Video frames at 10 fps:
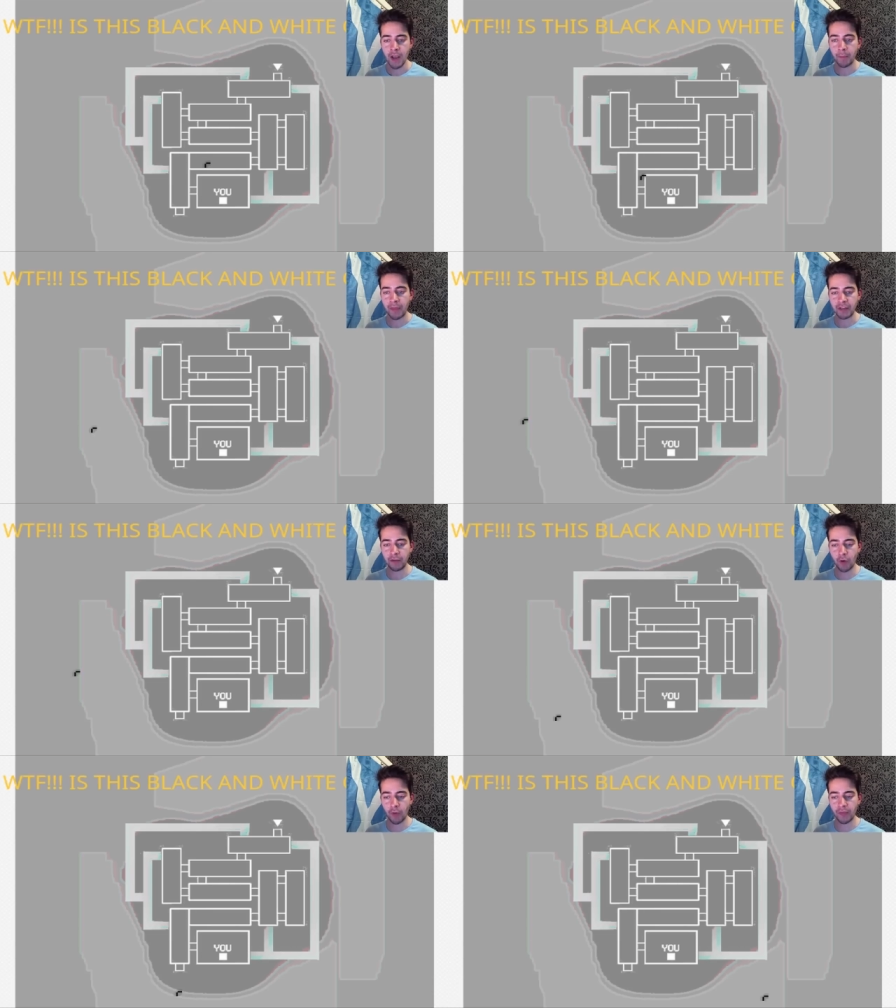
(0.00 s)
but then
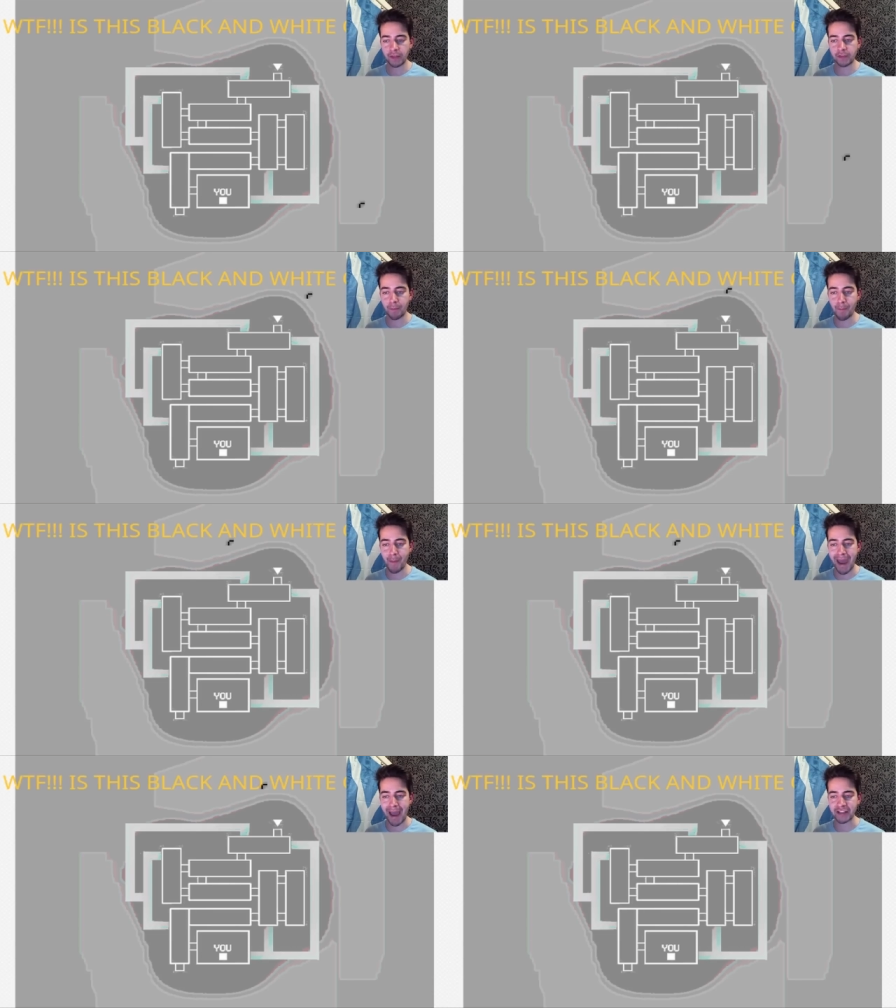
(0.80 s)
you've got this
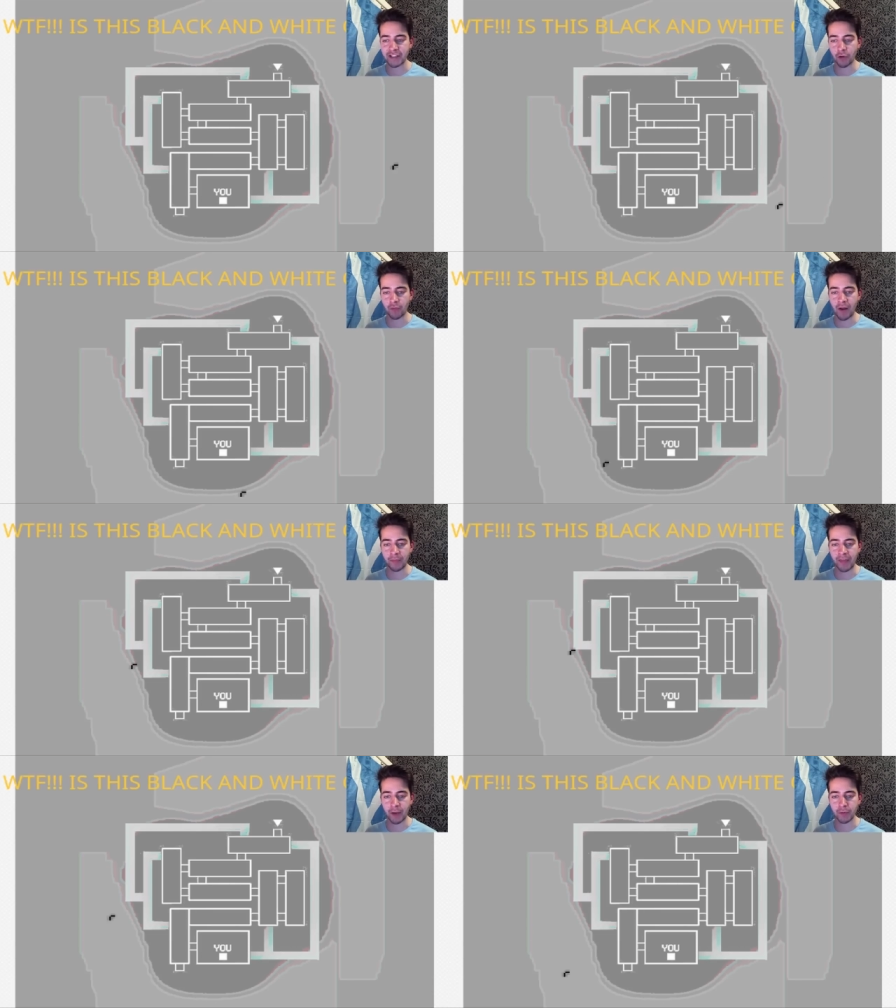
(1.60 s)
mass
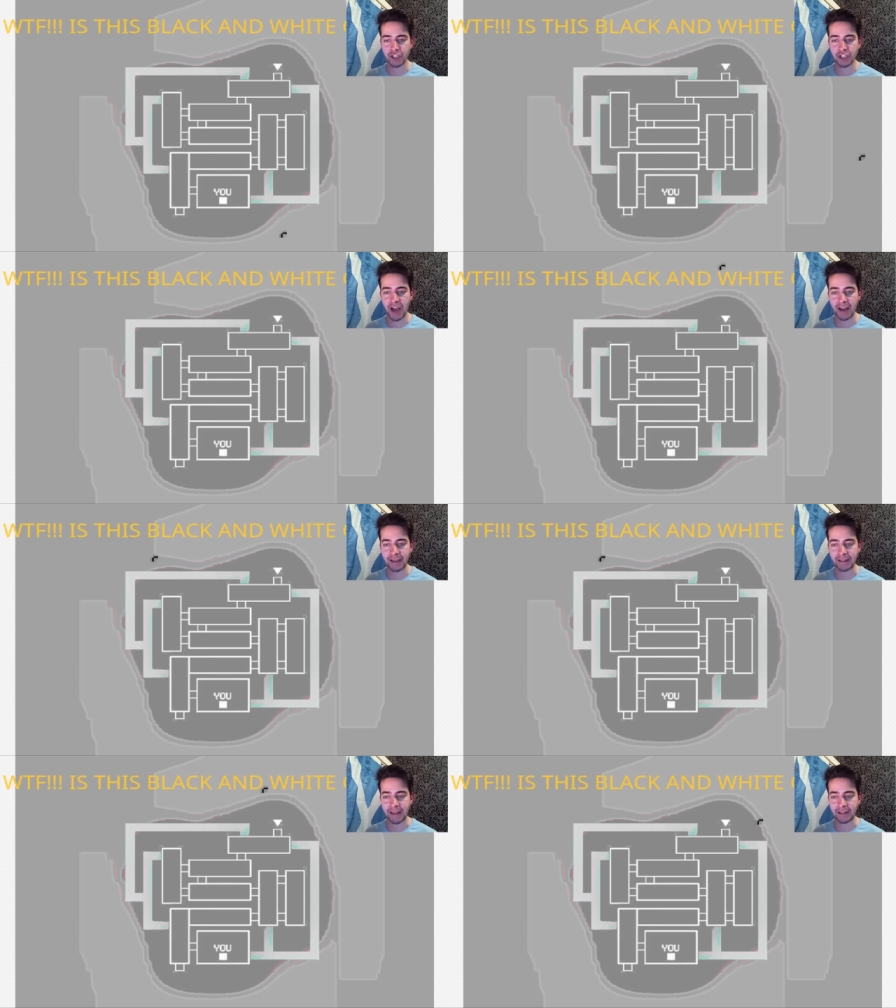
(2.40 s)
around the
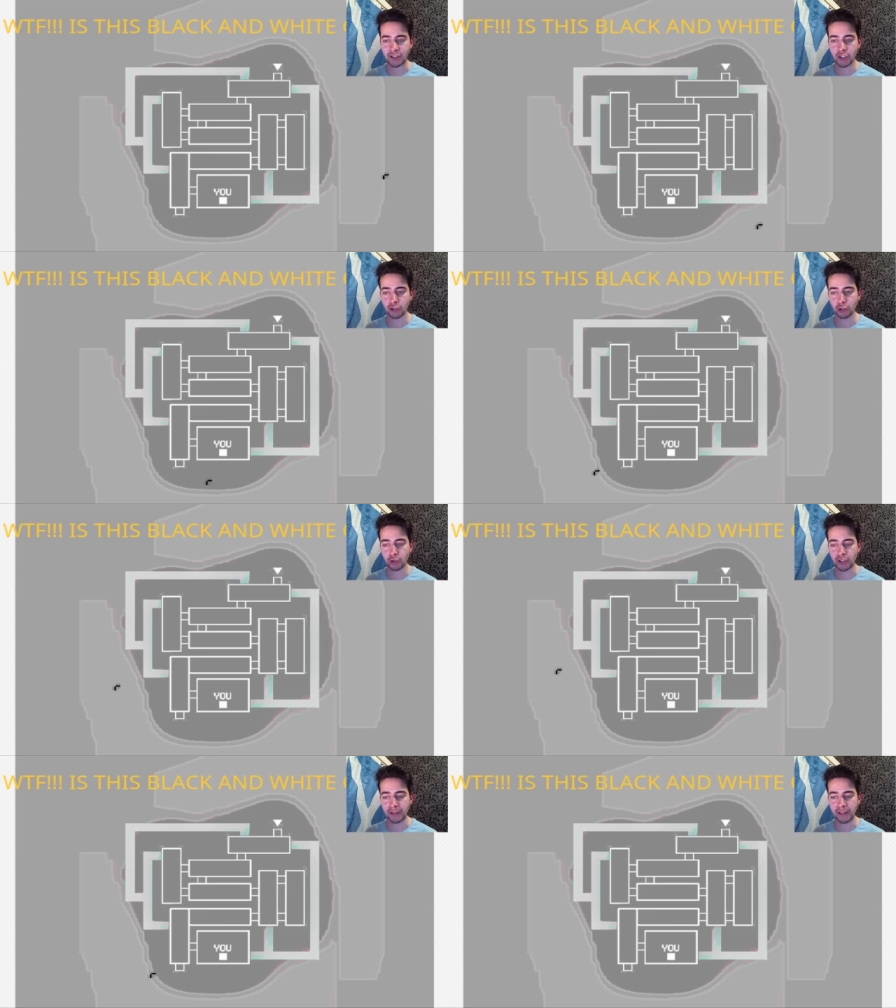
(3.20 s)
outside it just
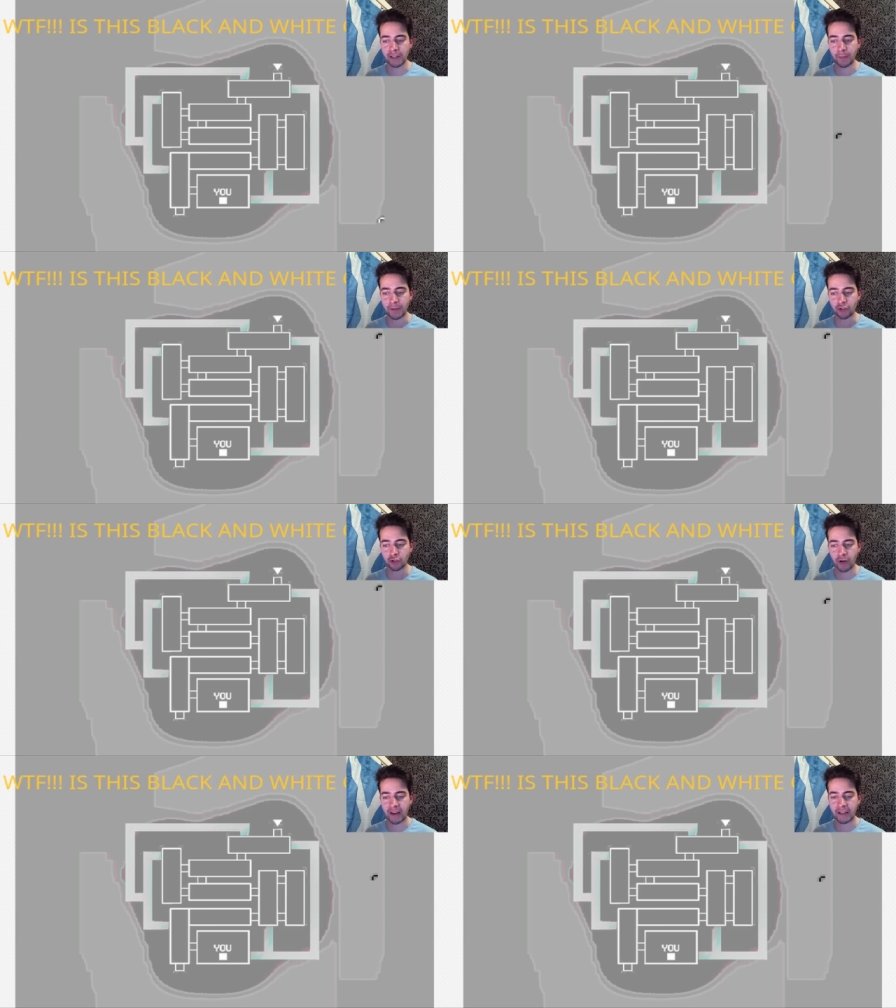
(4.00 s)
looks a little bit
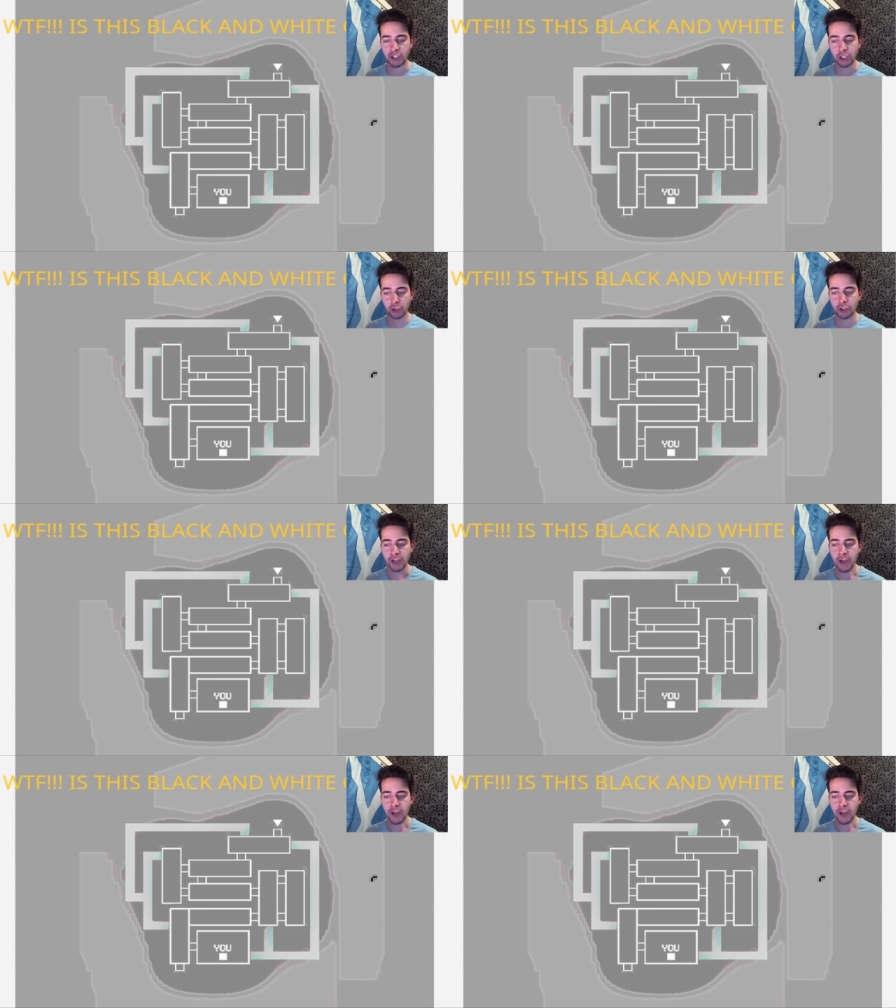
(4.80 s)
strange it looks